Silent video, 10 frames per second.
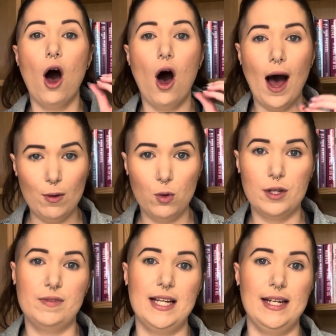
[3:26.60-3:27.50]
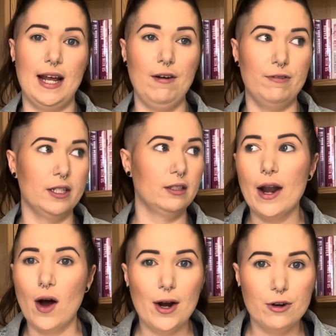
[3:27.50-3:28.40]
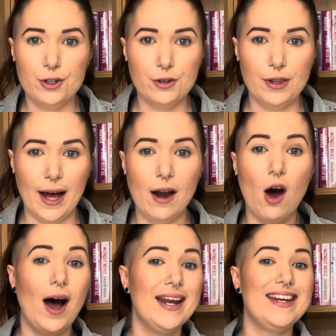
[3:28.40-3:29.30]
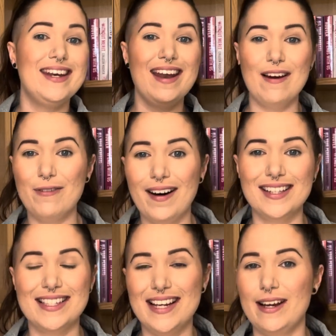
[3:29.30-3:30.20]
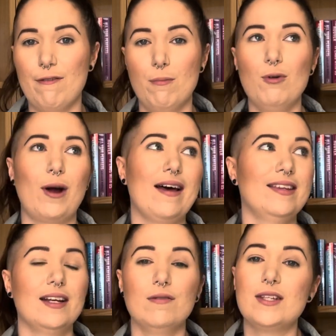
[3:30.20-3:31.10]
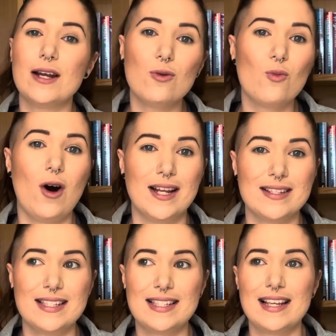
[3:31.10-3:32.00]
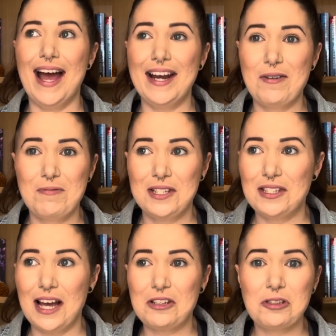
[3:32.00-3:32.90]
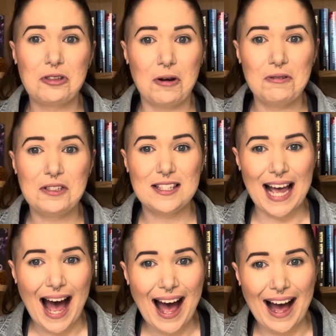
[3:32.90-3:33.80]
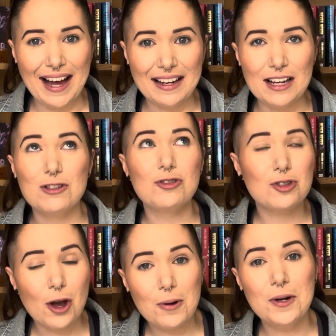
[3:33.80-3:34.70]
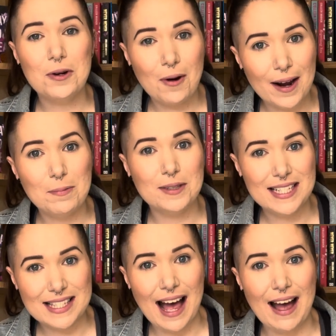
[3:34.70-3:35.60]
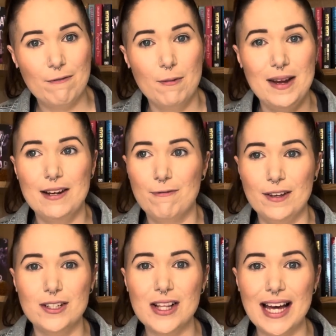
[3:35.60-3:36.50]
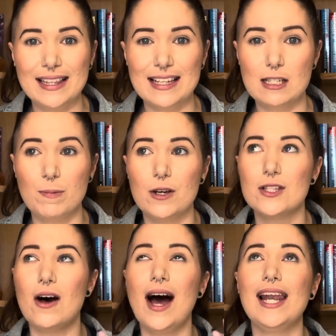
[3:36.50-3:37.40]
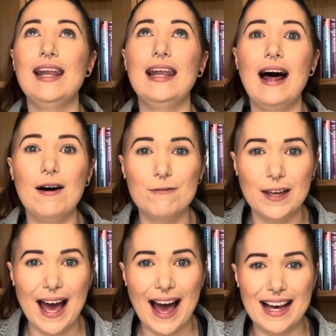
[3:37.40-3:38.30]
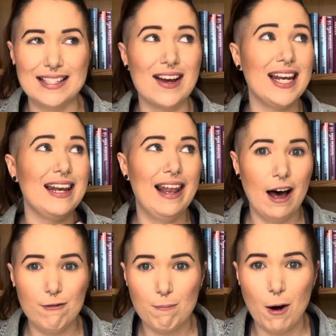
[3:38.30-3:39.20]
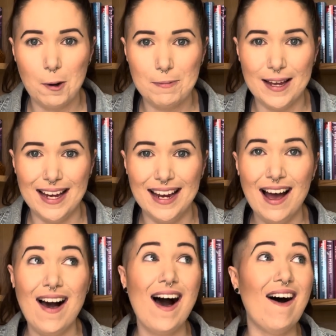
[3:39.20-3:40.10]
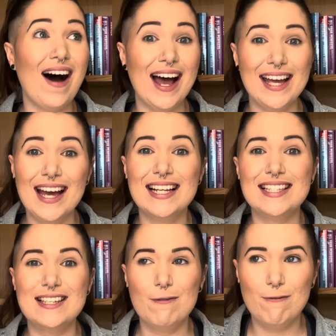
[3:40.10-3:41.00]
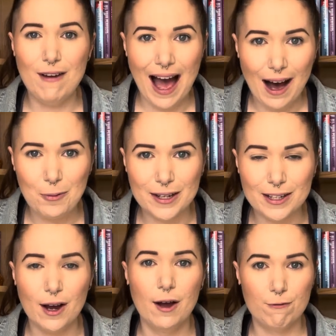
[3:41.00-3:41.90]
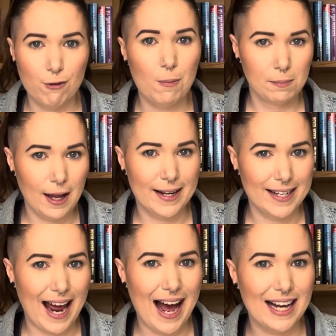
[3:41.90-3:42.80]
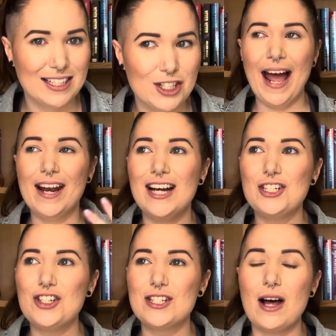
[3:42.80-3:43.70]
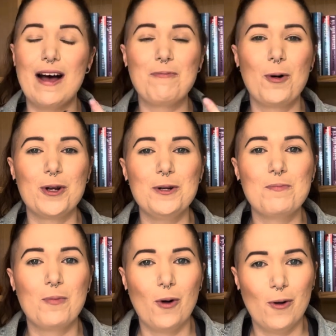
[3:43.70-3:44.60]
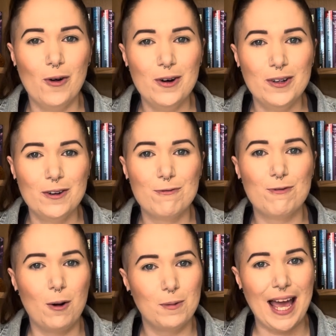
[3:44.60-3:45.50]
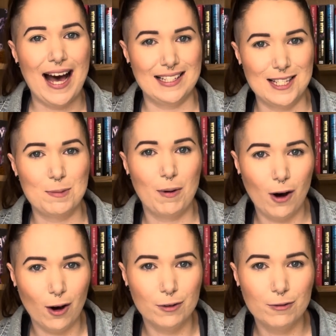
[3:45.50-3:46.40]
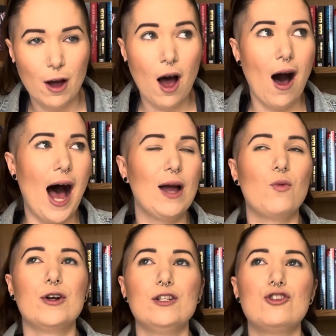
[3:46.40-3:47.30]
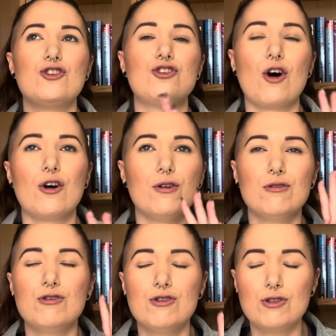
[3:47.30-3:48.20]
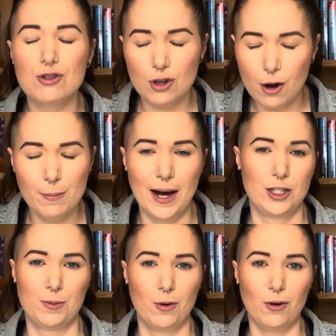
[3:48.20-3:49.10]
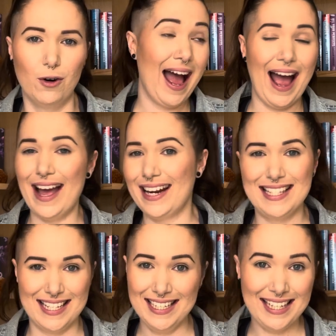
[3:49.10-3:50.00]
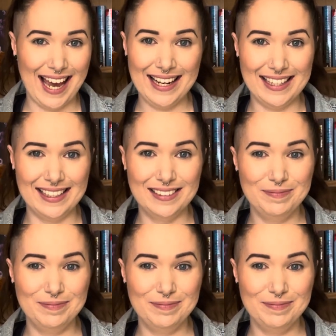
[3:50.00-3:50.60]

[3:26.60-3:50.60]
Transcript: I would have DNF'd it. And I don't do that. I never DNF a book. I think I've done it once. And it was like so sad, so incredibly sad for me to feel like this, because I love Cass. I love Poppy. I devoured From Blood and Ash. And I wanted more from Cass's POV. I wanted so much more, and I didn't get it